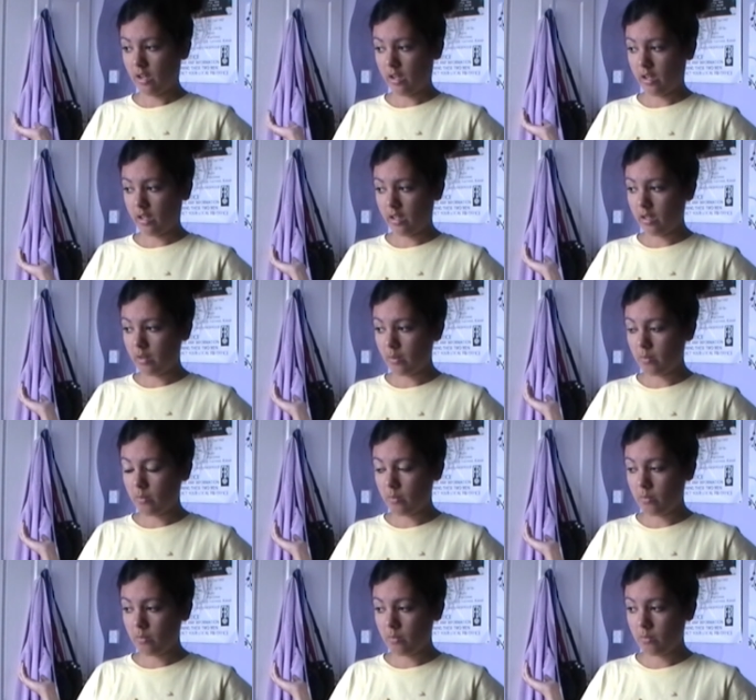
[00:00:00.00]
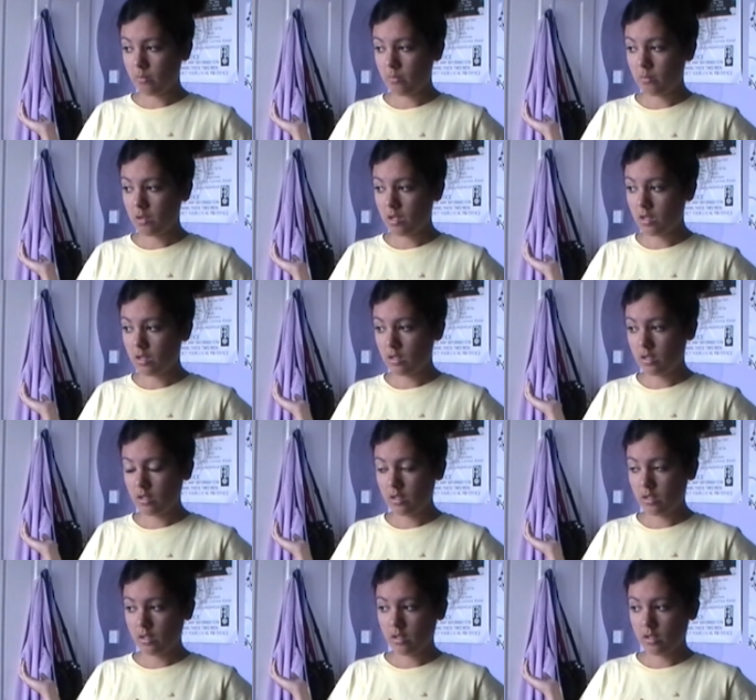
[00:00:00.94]
um,
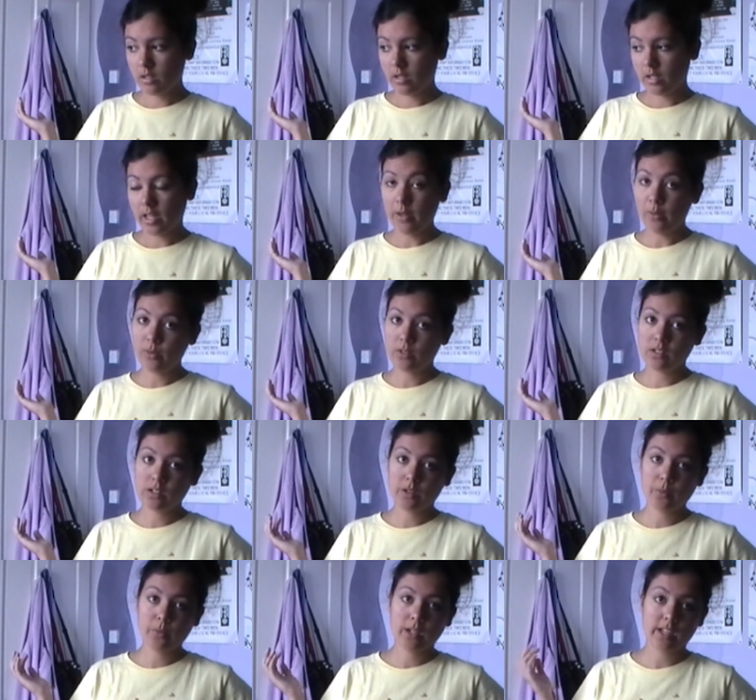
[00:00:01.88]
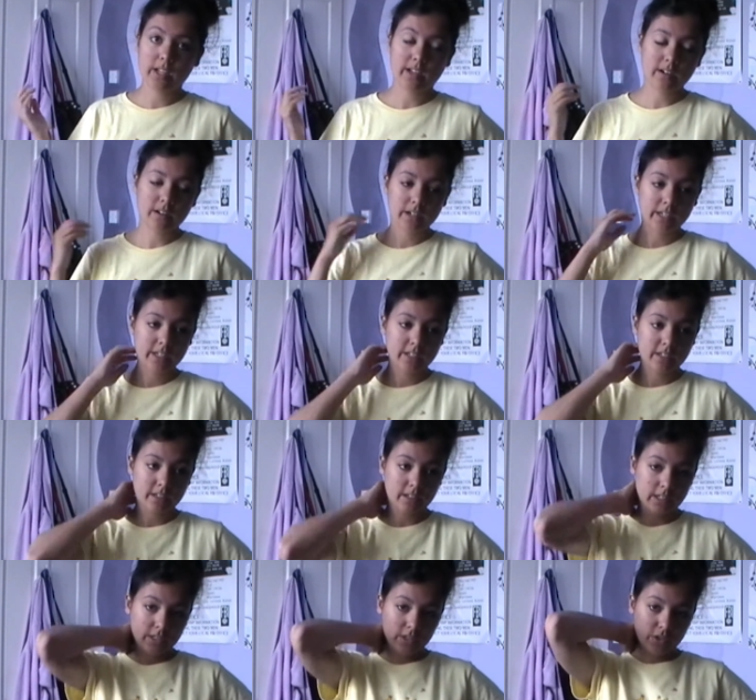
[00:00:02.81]
it was a good week. I,
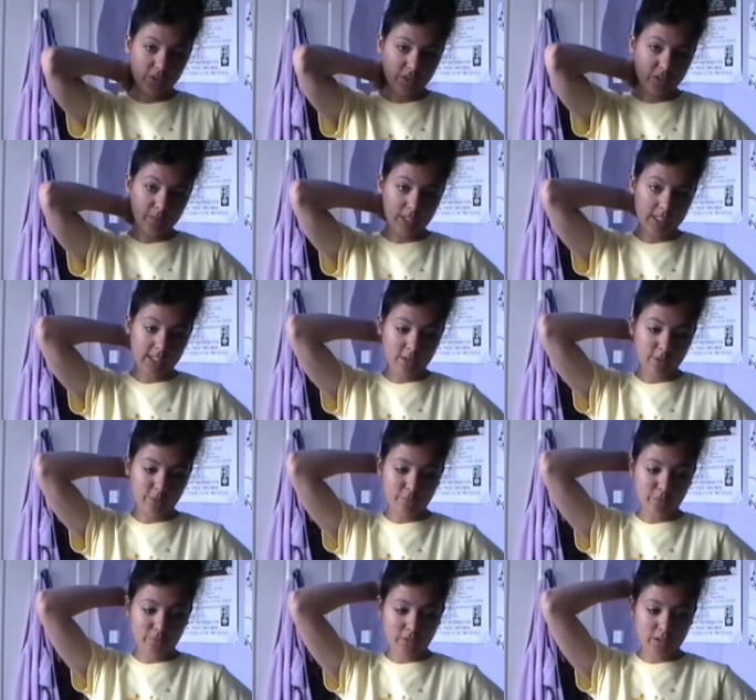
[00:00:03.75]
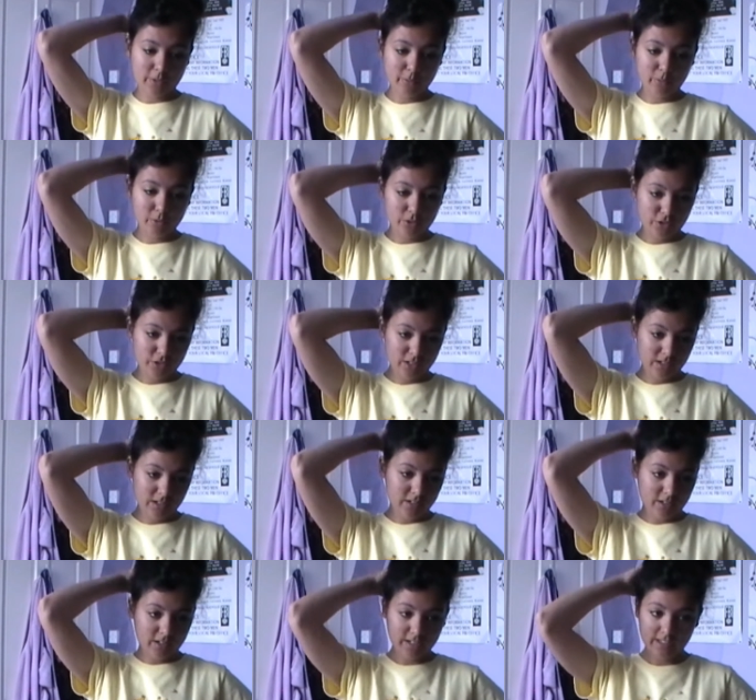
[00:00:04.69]
I enjoyed myself. I watched an
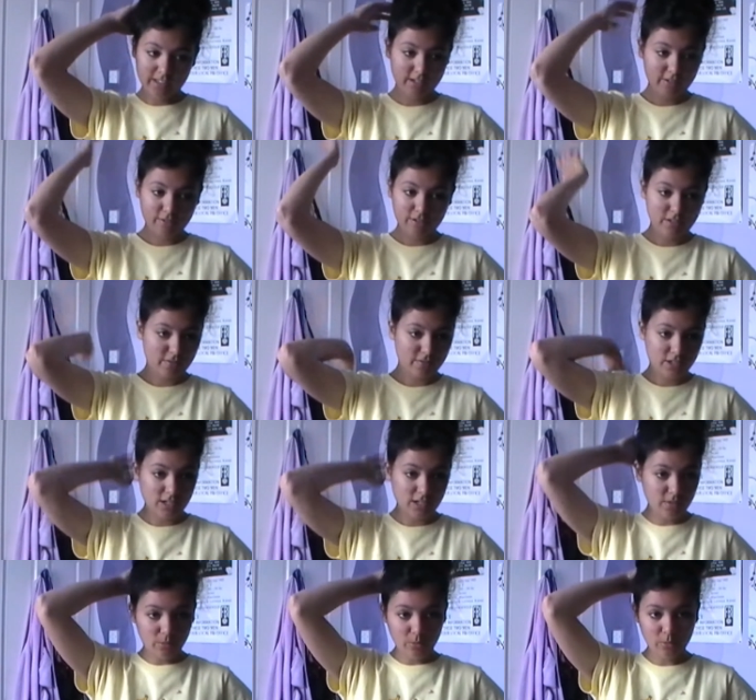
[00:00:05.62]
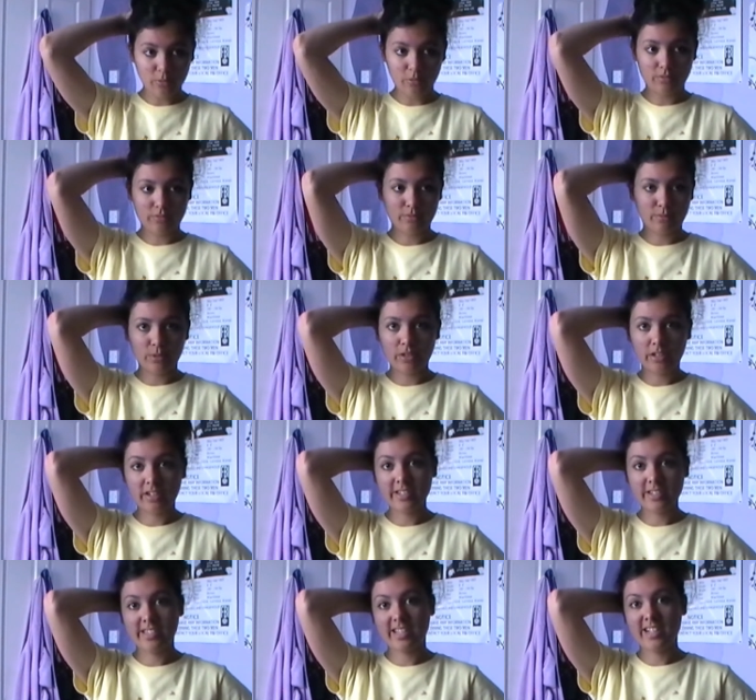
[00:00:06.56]
entire series of Teen Wolf. What
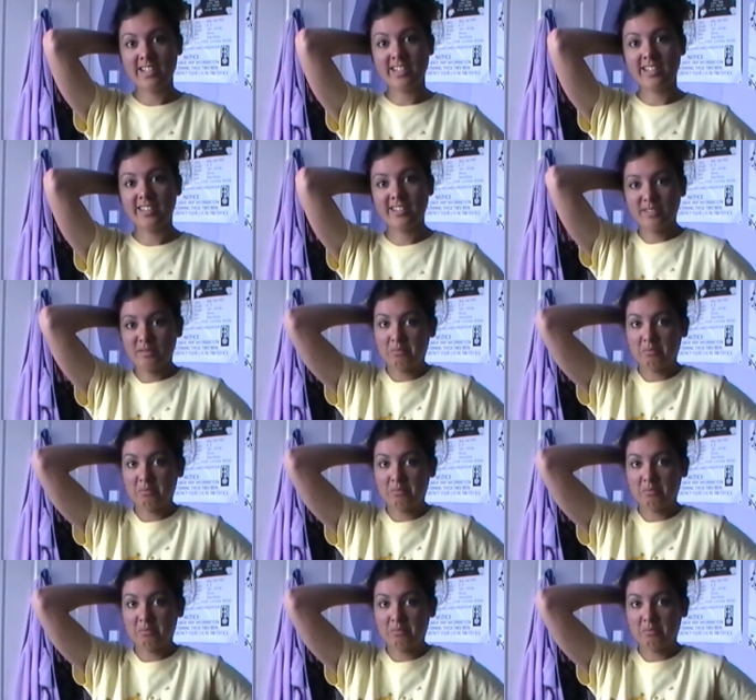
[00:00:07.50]
can I say?